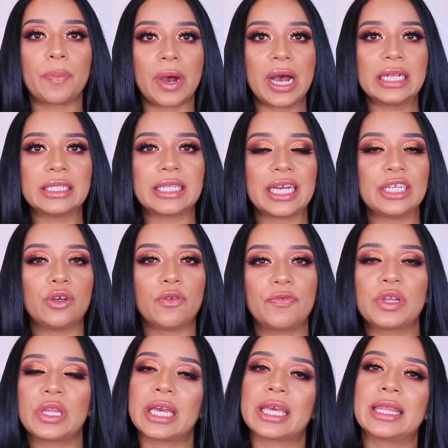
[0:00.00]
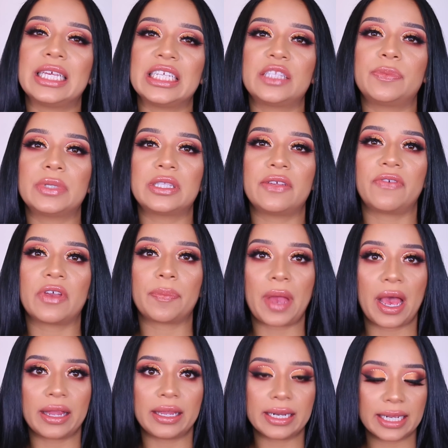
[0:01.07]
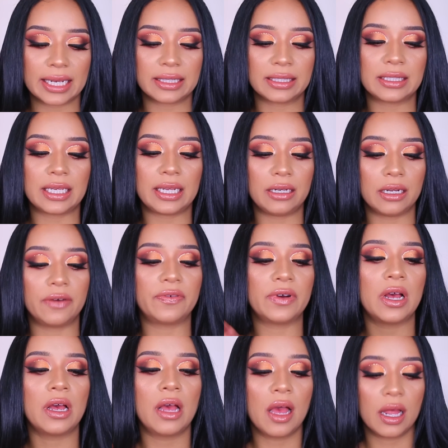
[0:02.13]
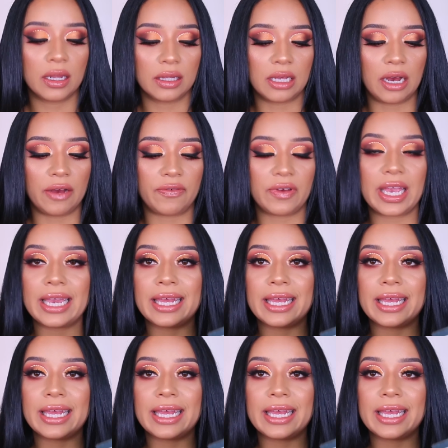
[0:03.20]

but I don't feel like this specific palette gets enough love.